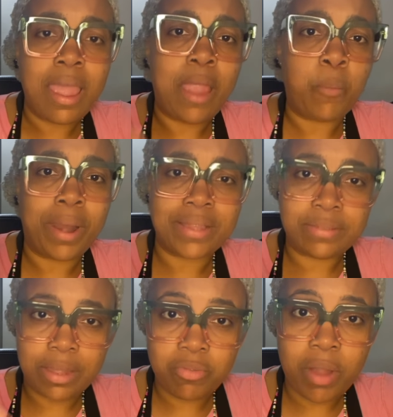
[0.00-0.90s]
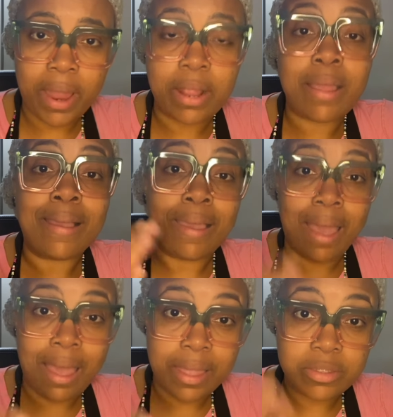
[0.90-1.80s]
and when I say right,
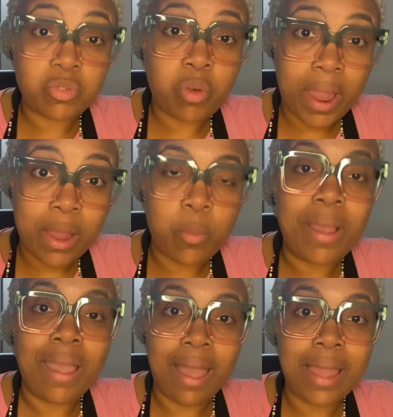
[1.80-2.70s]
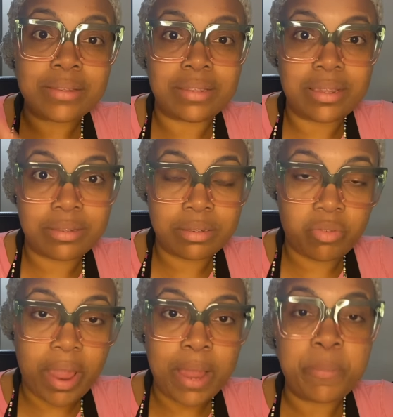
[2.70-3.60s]
God's right, what God says is right,